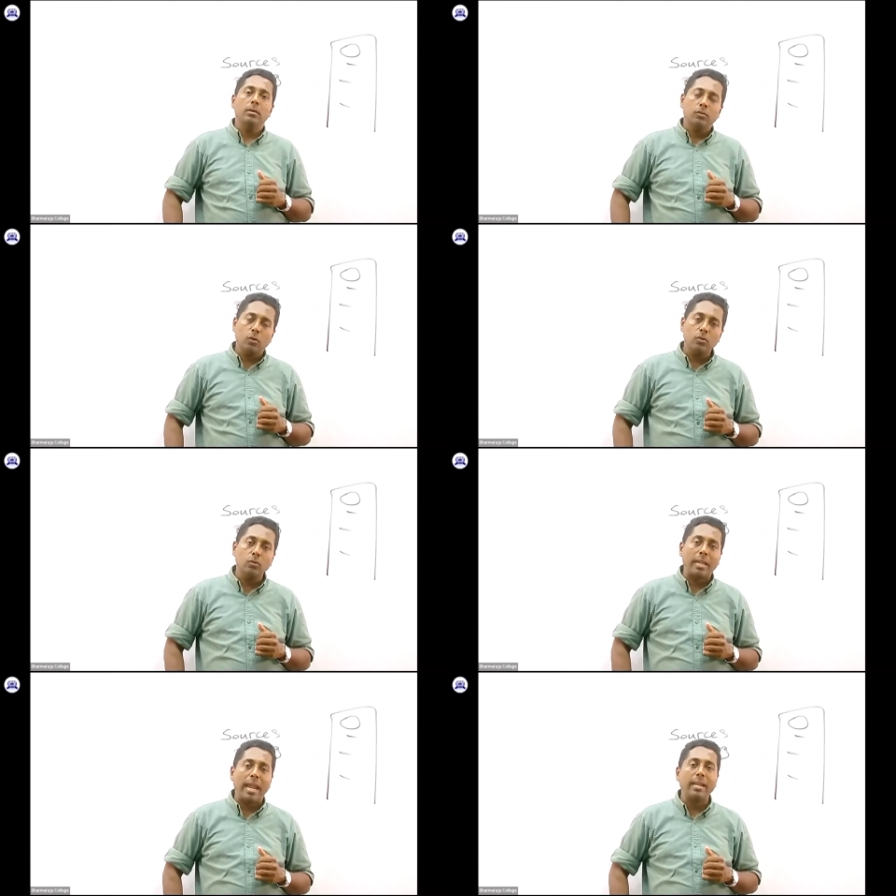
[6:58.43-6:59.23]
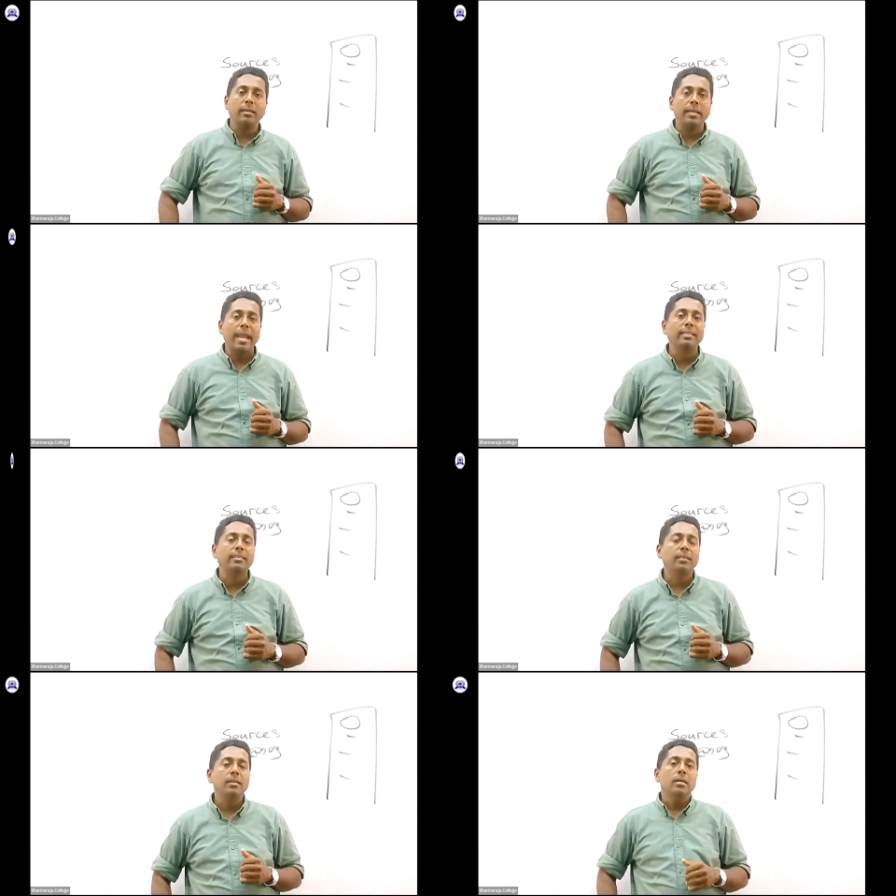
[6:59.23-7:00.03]
So you can
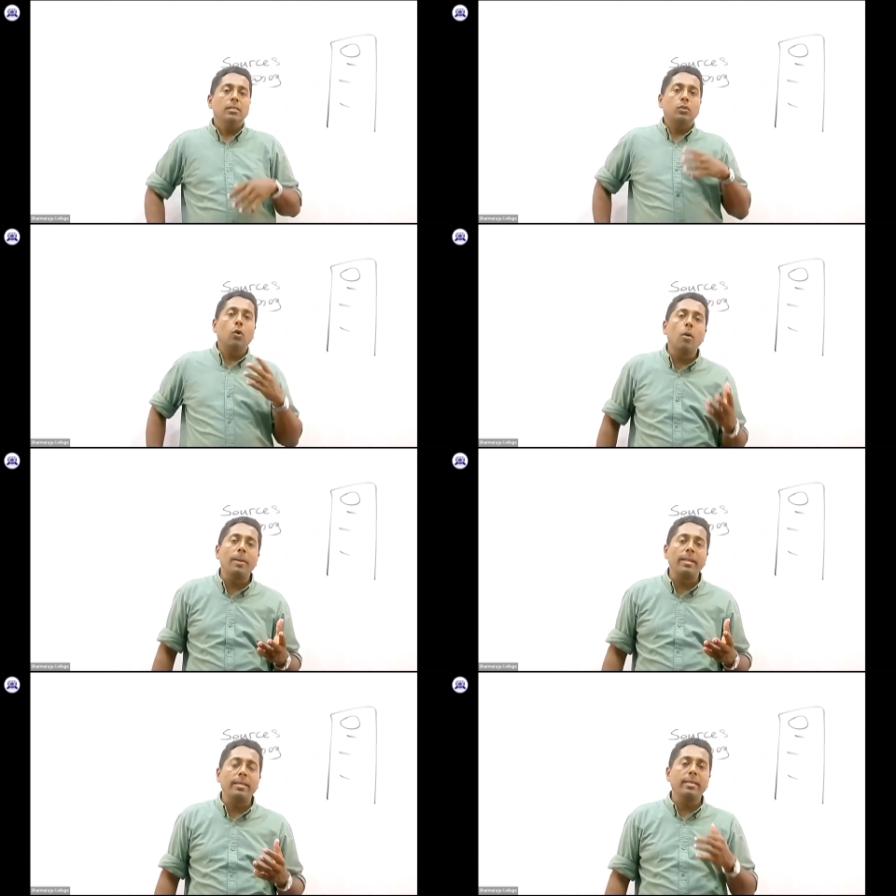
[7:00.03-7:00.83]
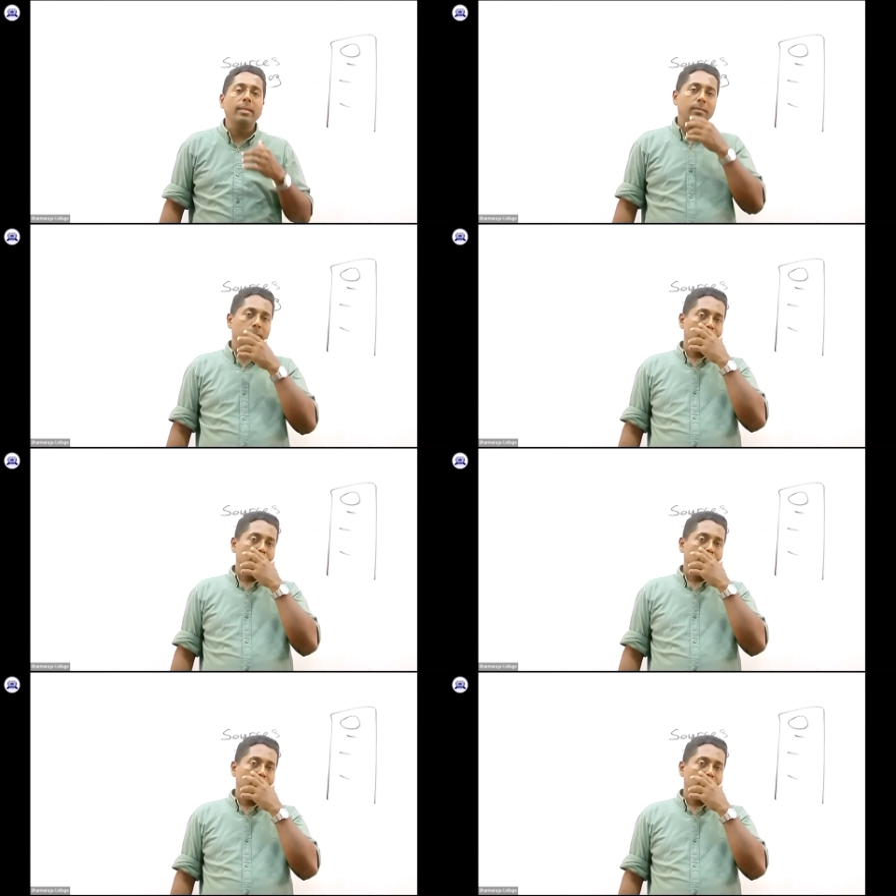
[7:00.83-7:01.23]
get so many